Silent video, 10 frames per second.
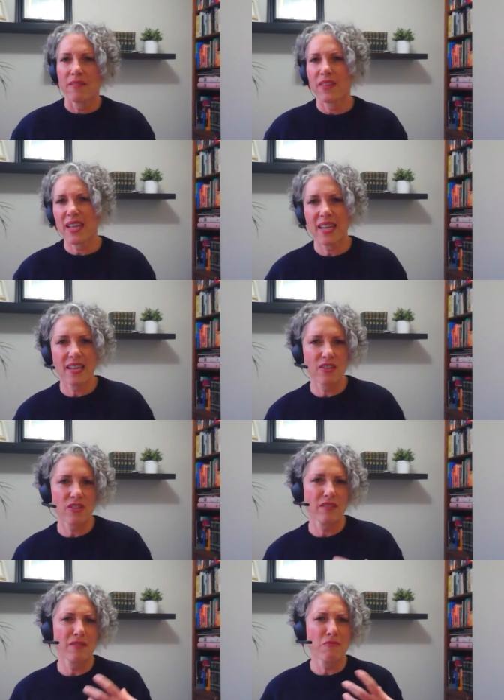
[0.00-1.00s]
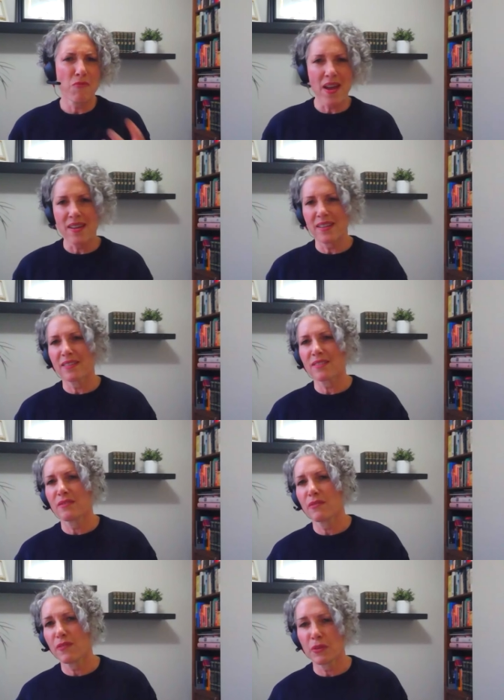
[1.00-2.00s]
vacations and weddings
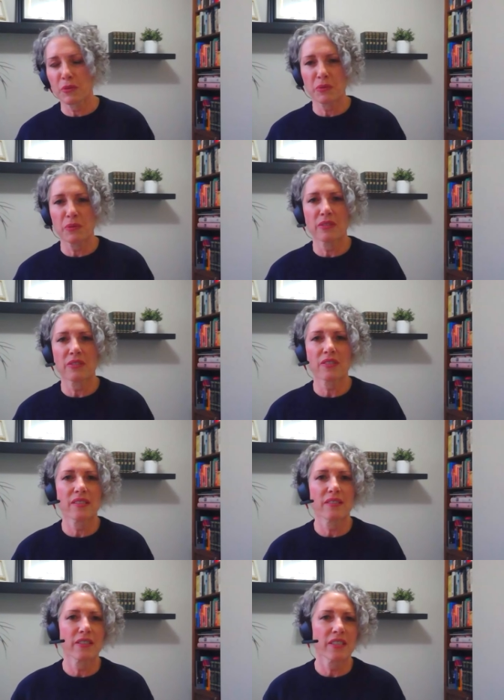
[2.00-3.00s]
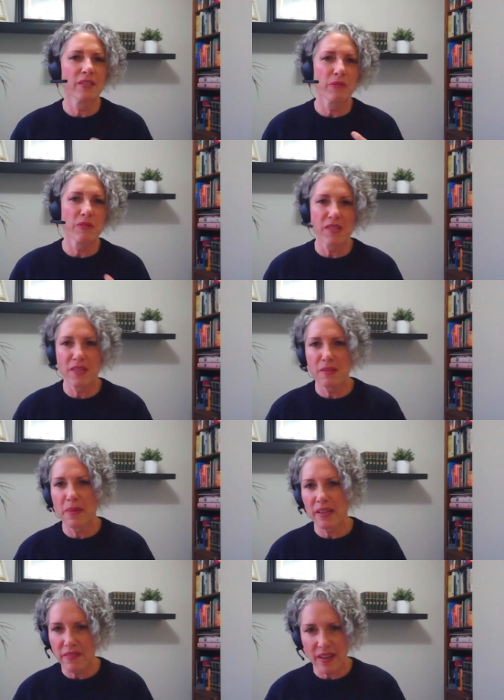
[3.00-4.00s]
and funerals, or, you know, you see the
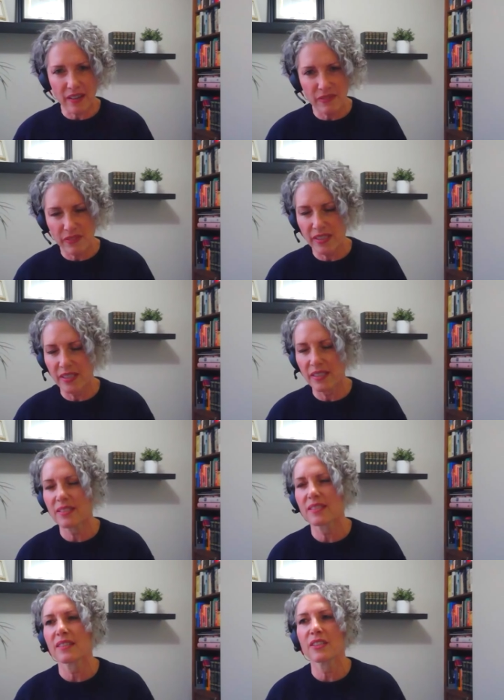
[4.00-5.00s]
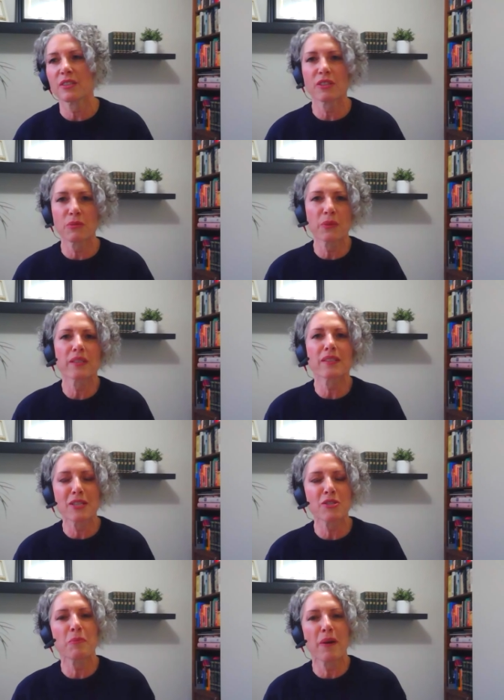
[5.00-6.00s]
medevac flights, you
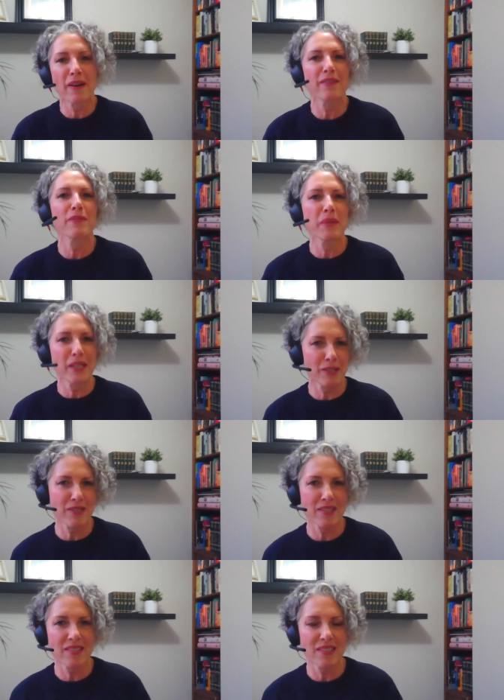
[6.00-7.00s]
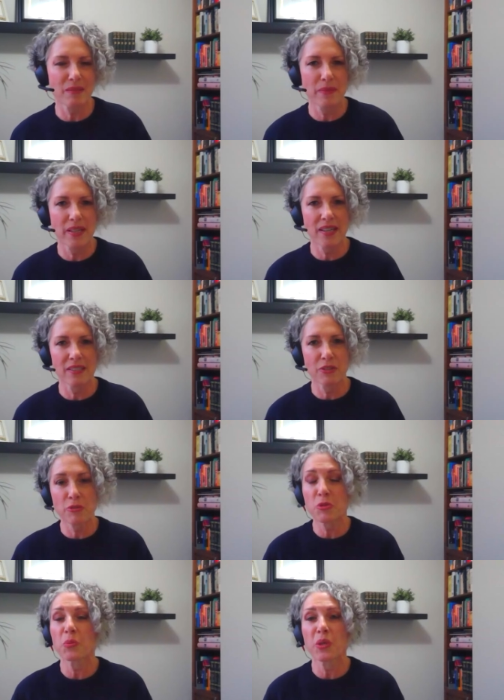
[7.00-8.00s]
realize you're part of a bigger system and
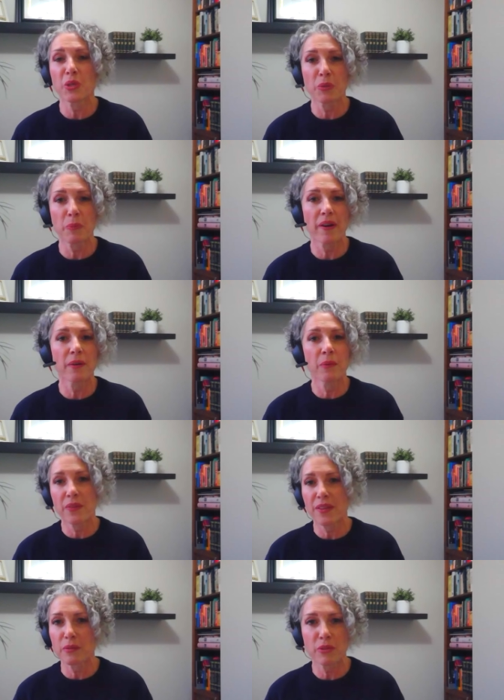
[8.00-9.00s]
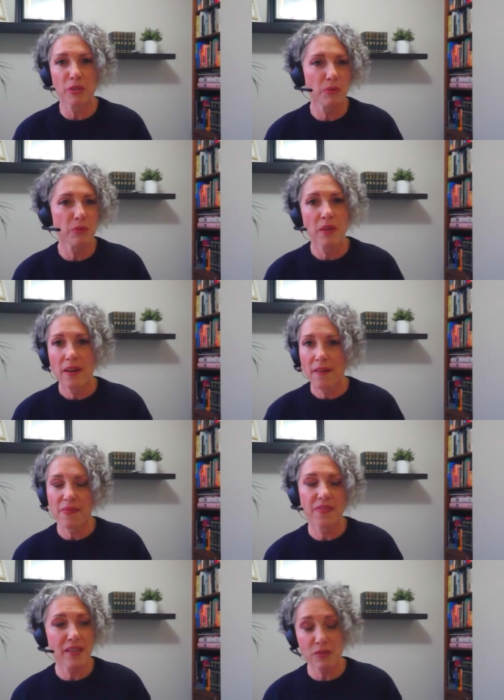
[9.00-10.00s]
you're doing your part. And without you,
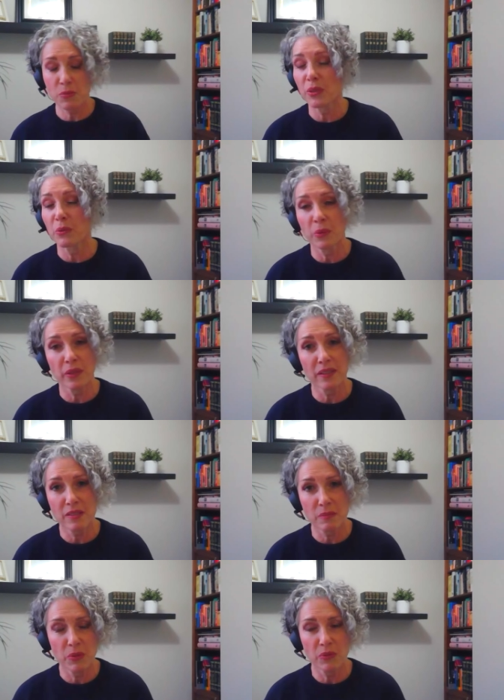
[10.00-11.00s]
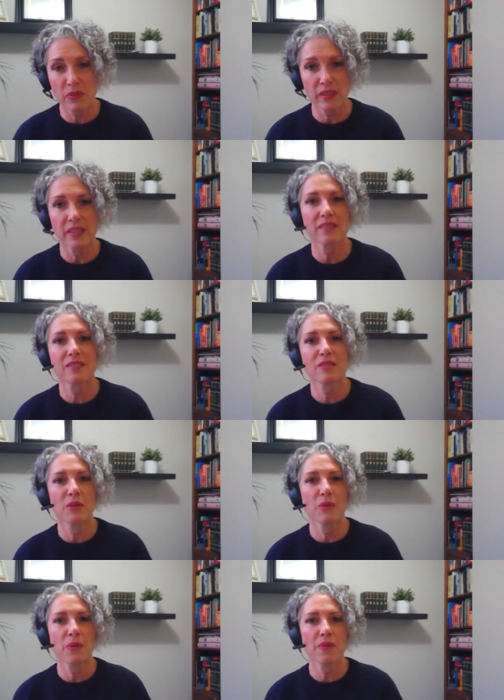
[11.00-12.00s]
things wouldn't work as smoothly.
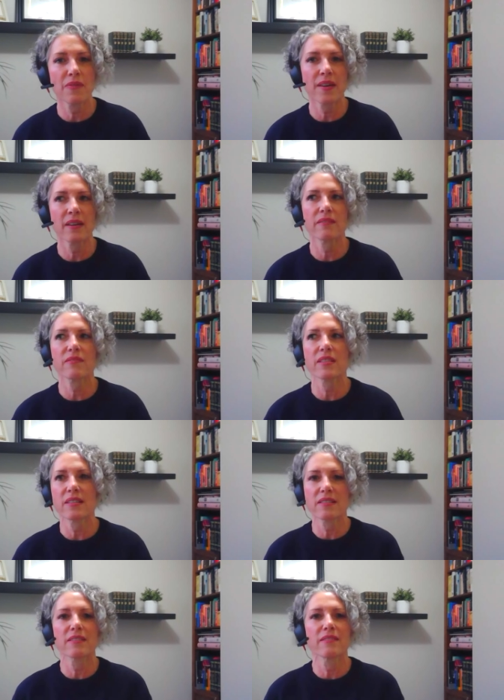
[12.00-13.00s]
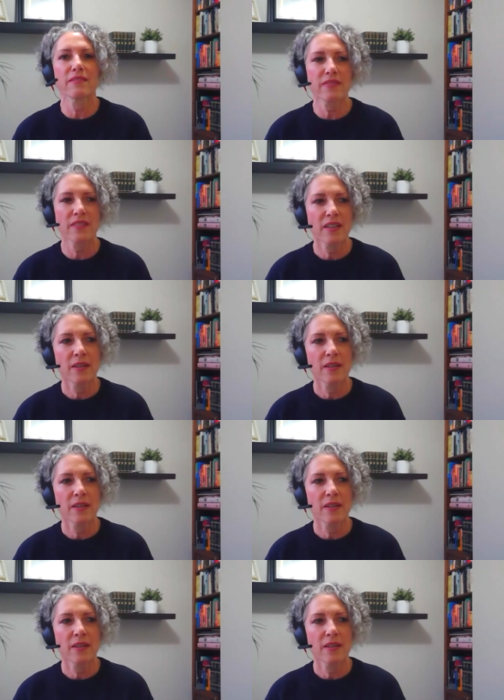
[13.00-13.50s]
So that sense of